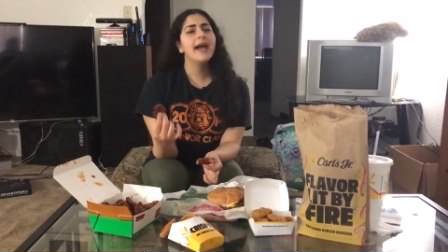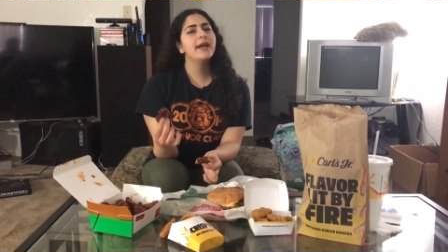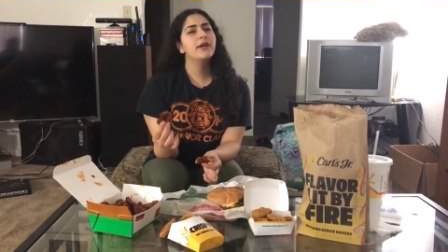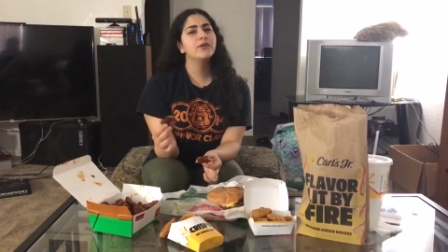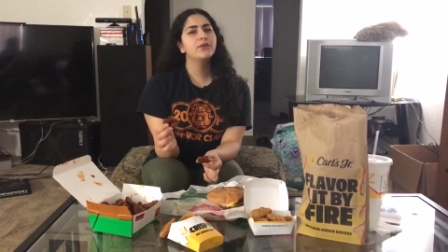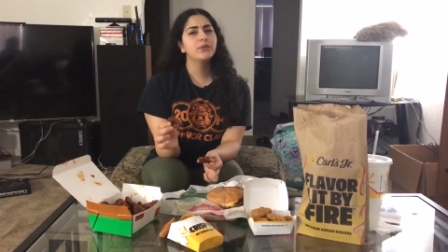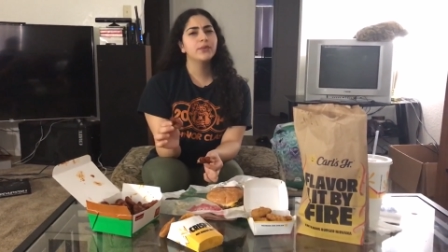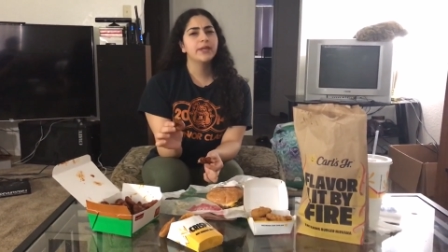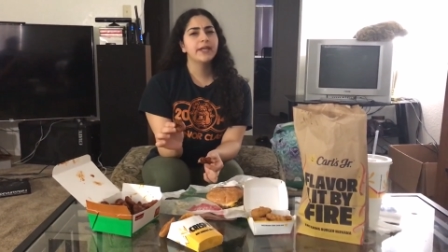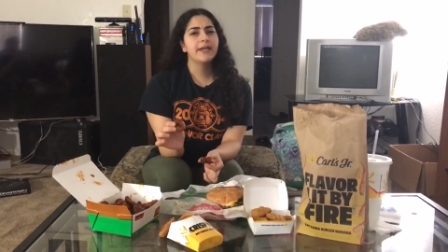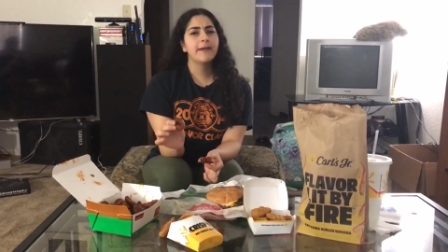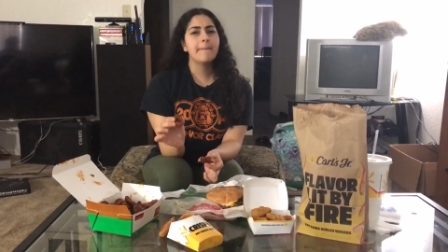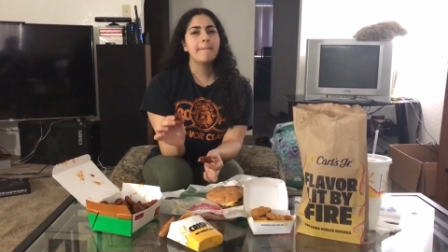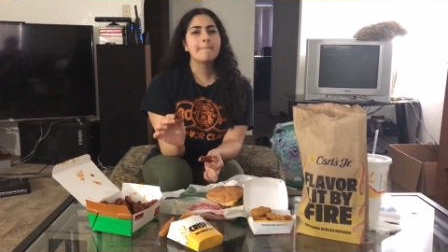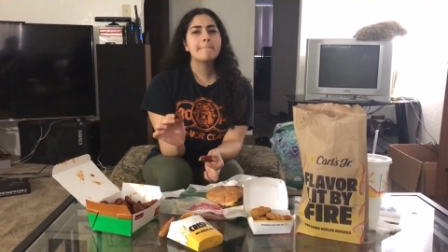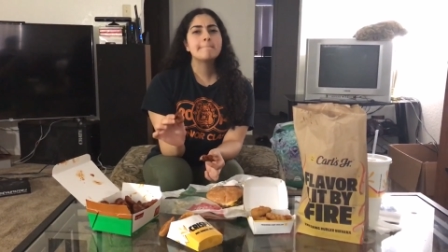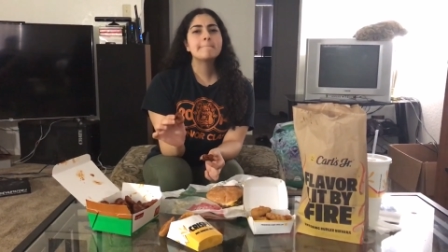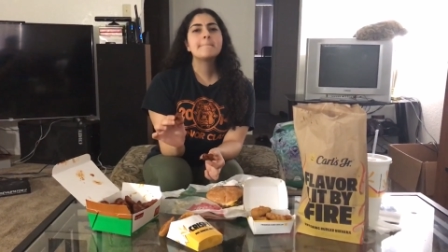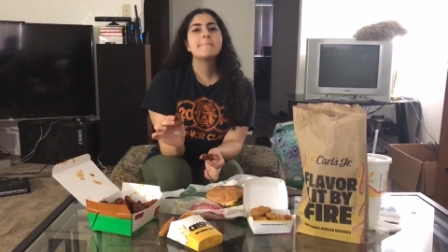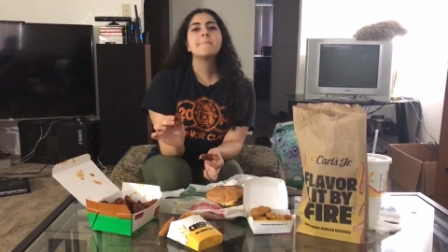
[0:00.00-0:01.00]
I agree.
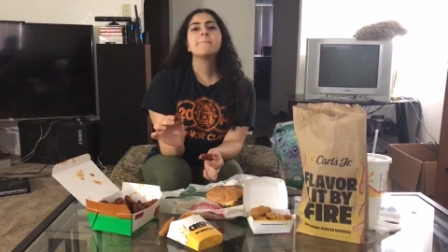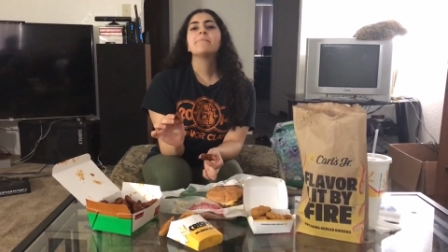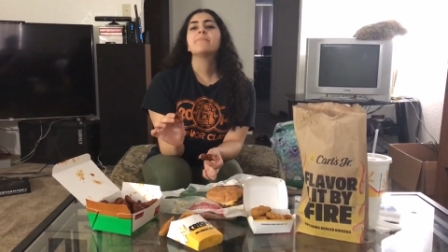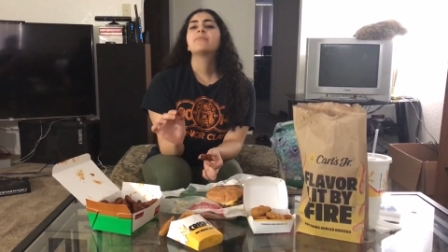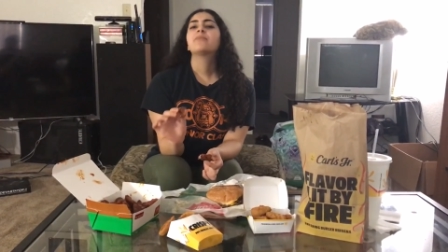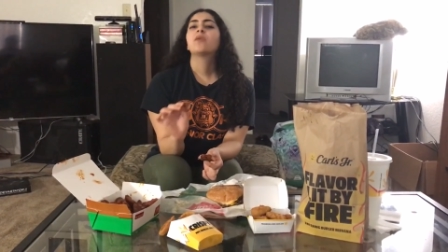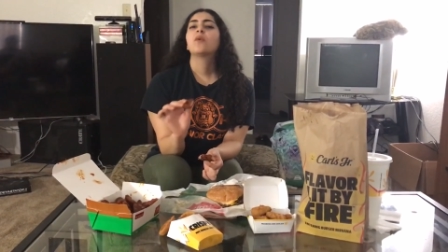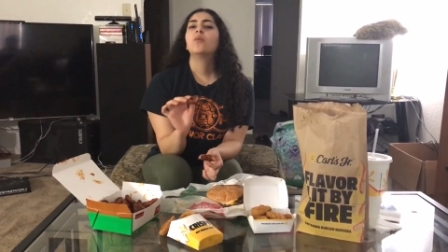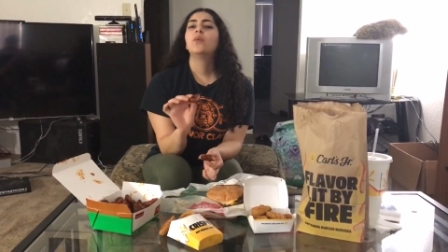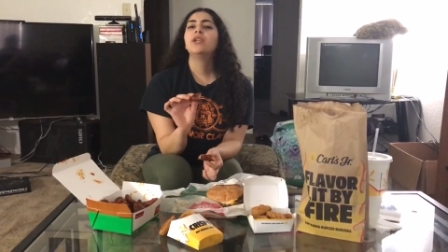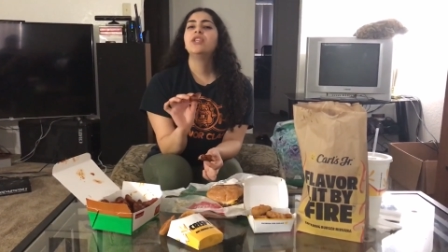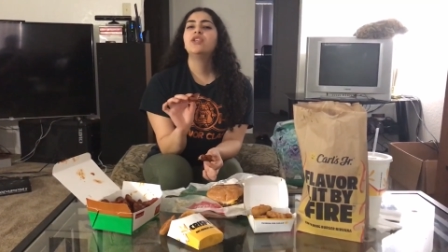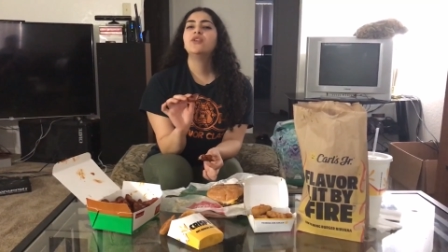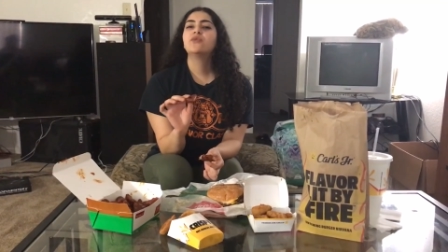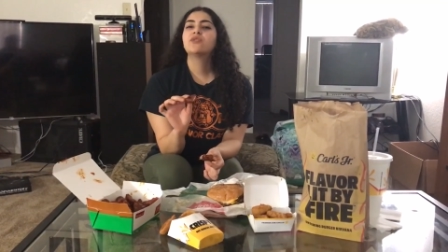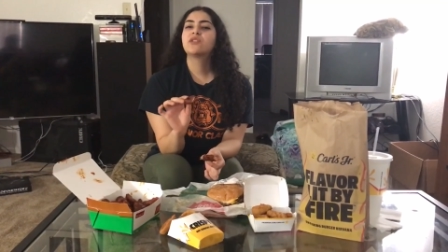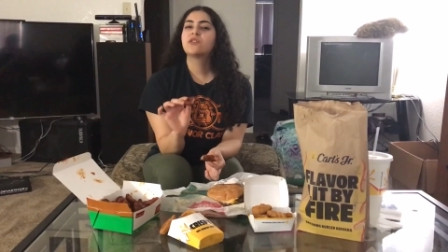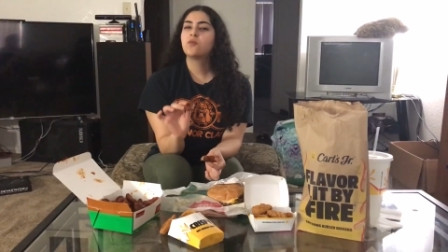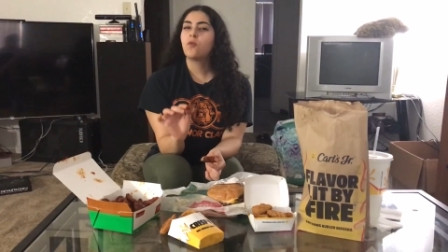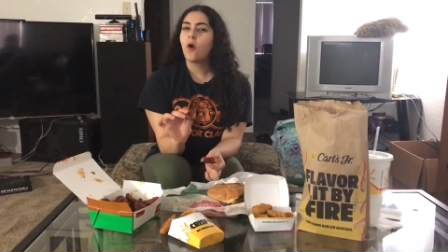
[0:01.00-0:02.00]
When you
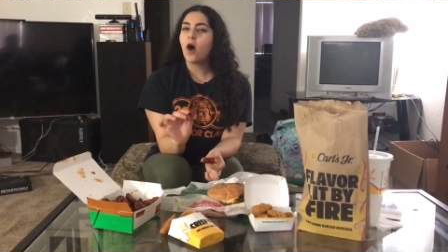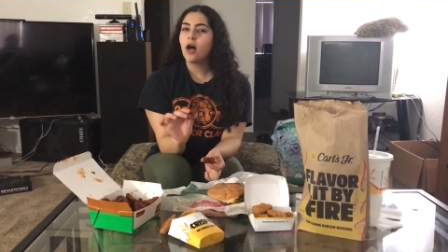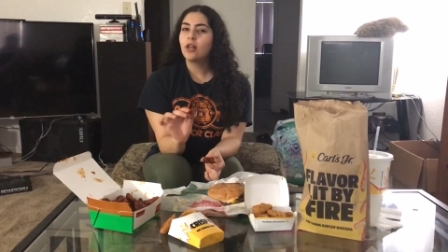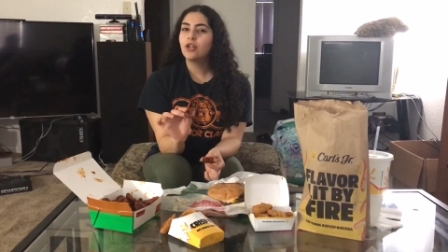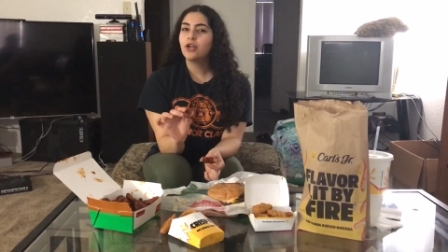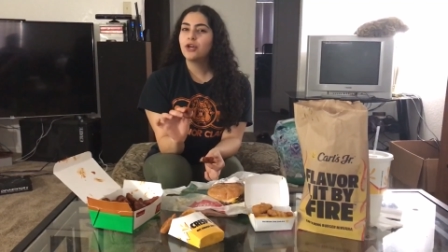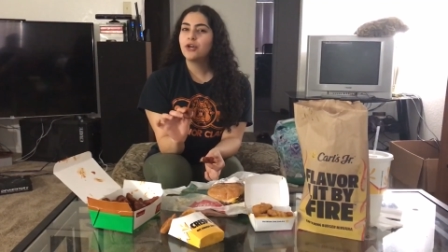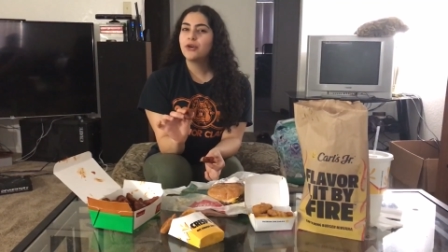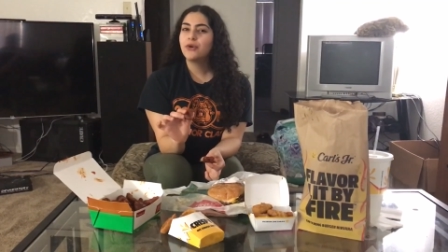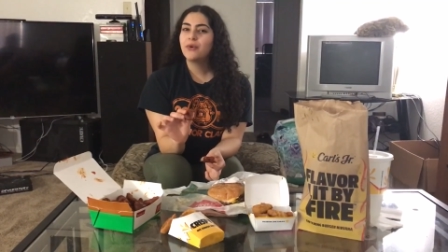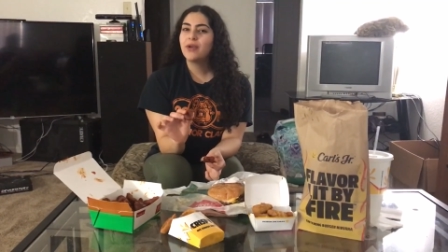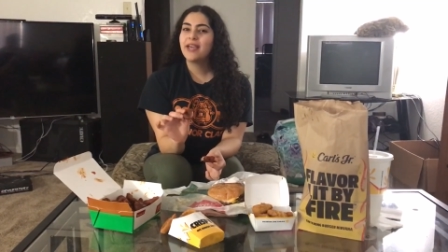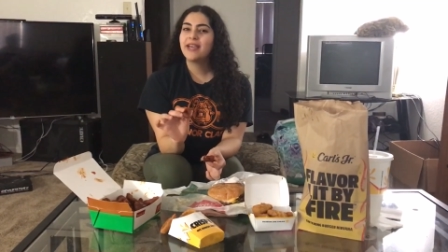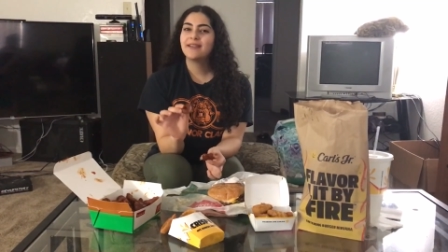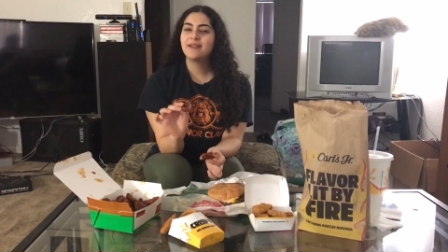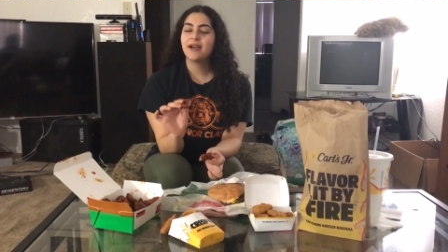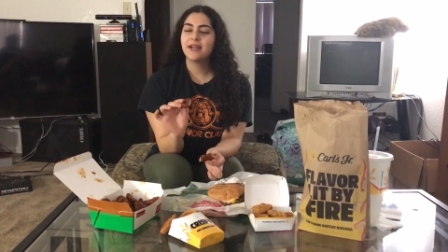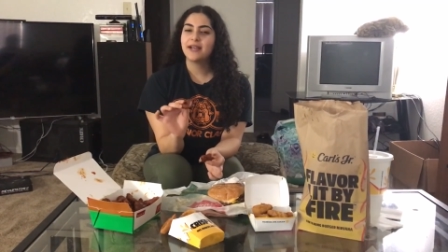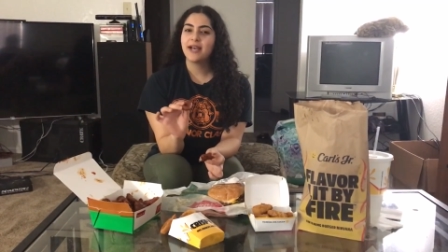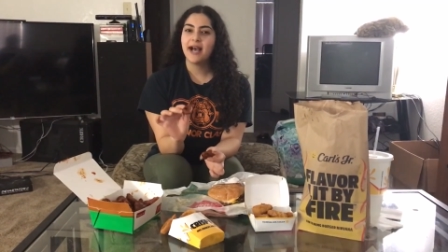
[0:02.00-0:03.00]
swallow, it
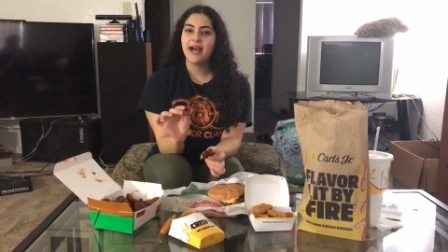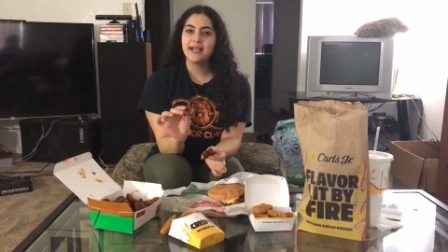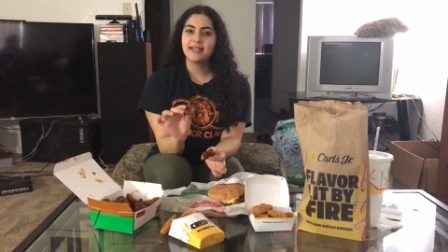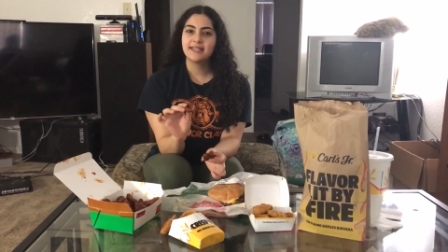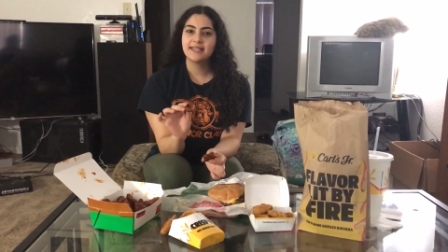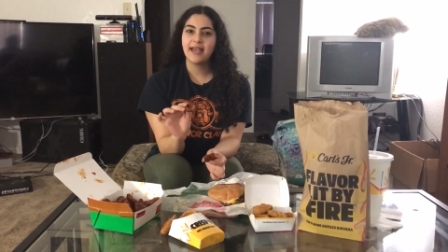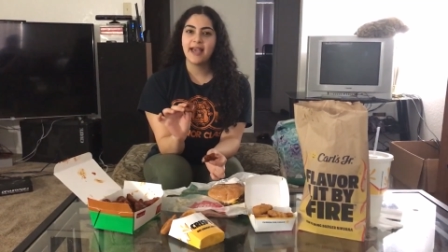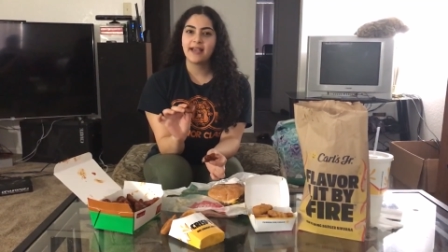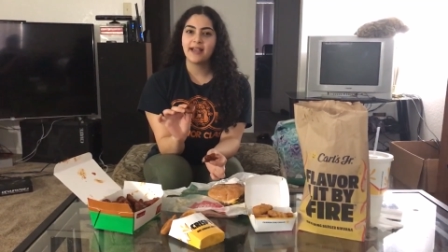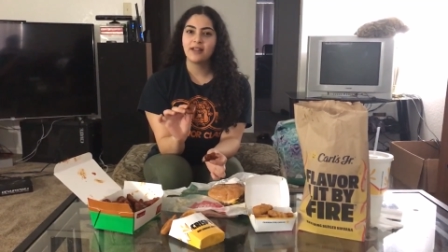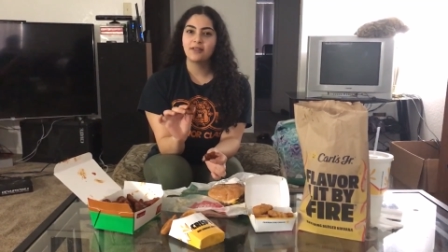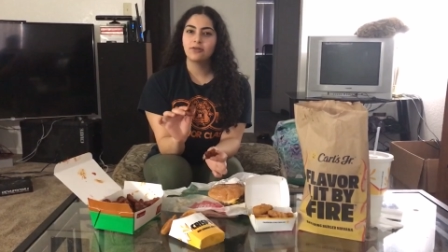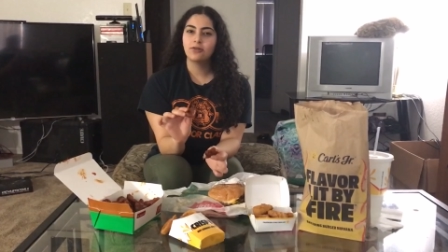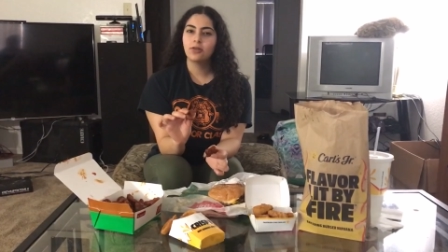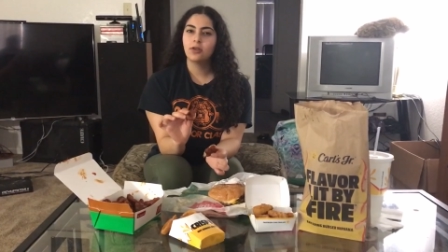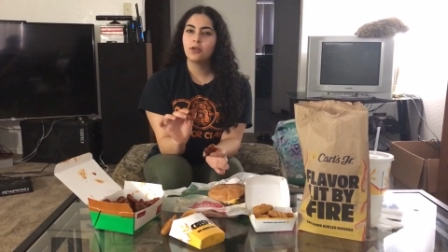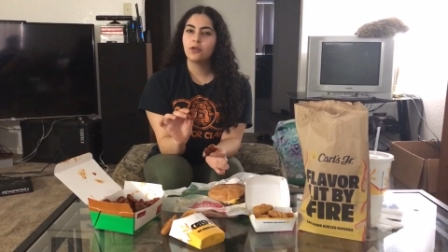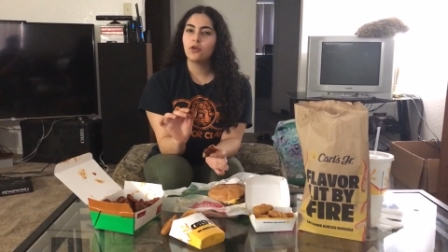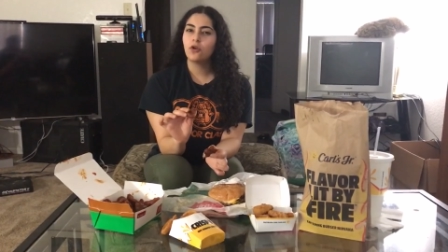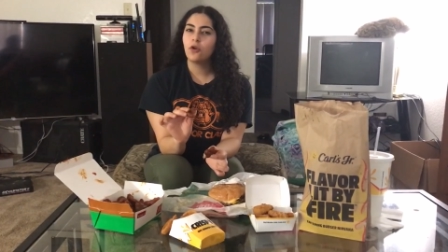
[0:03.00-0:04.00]
kind of has like a
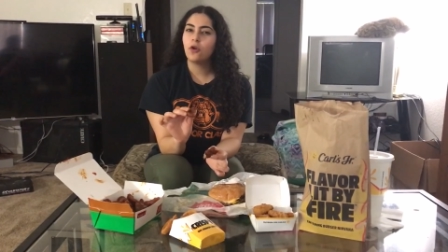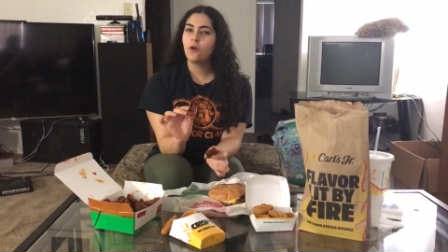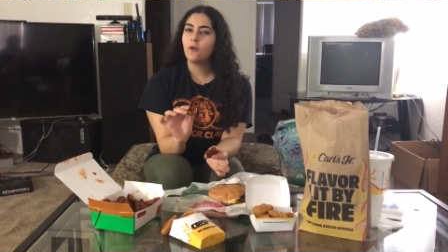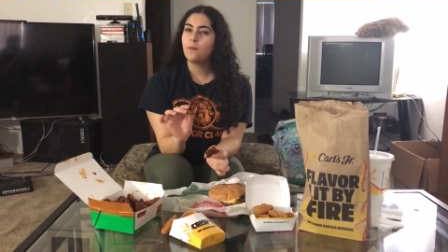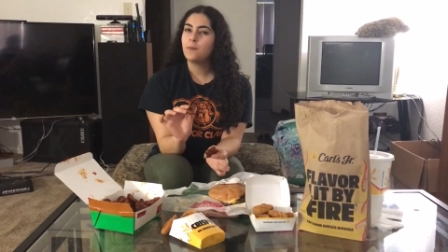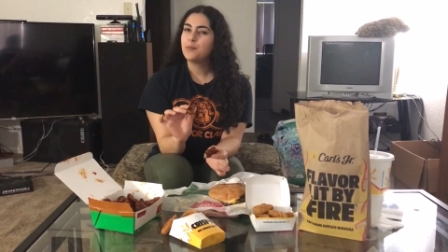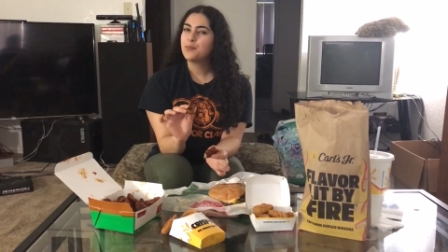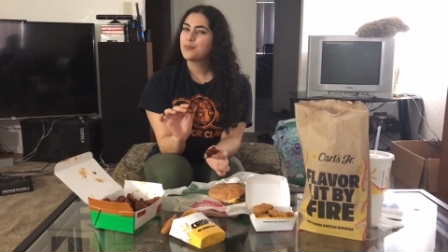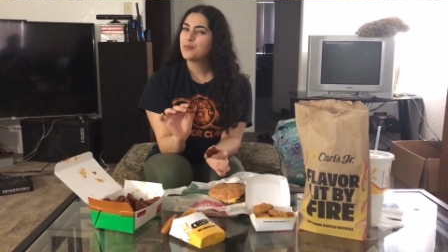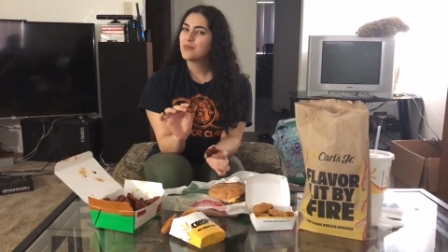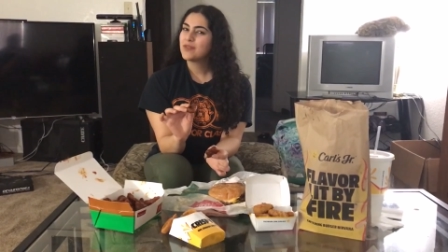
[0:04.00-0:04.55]
little